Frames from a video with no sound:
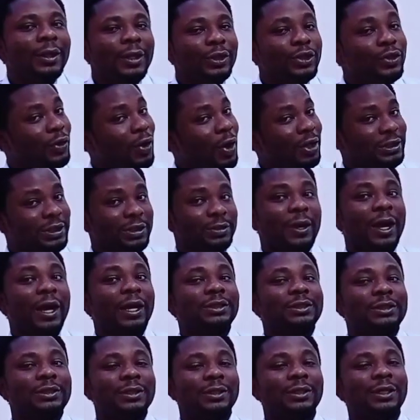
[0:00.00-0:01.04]
You got it
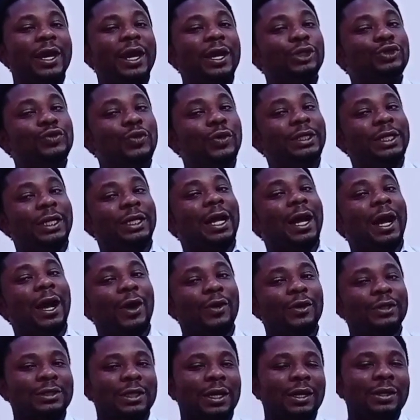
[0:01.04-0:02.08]
right, a duodenal
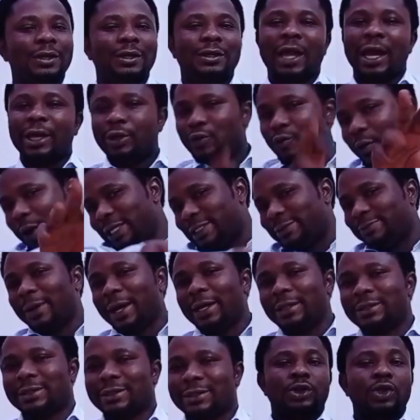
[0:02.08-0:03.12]
ulcer. Now you wise
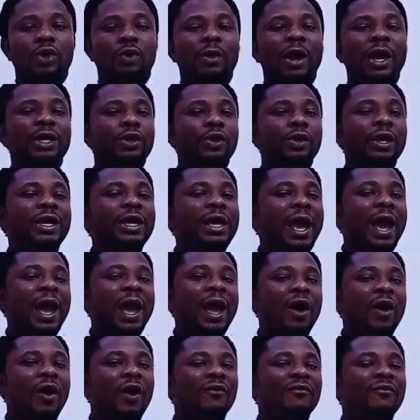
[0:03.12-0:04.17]
pass. So when you
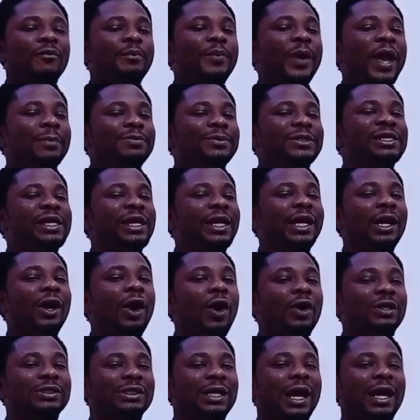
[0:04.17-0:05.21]
hear of peptic
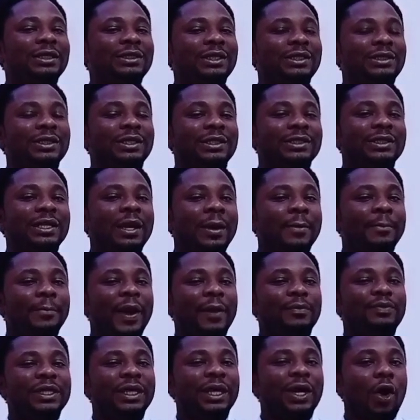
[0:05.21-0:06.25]
ulcer disease,
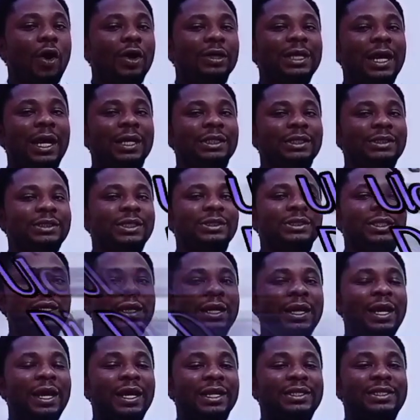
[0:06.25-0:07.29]

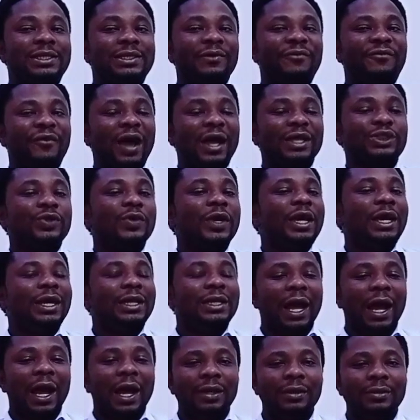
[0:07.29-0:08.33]
it refers to
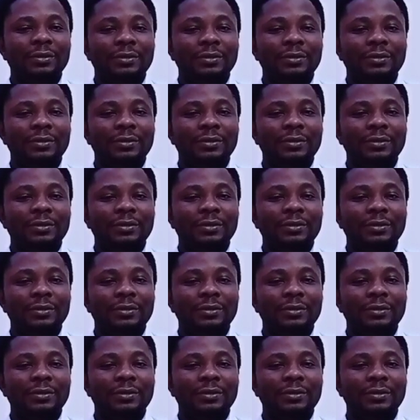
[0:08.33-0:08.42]
either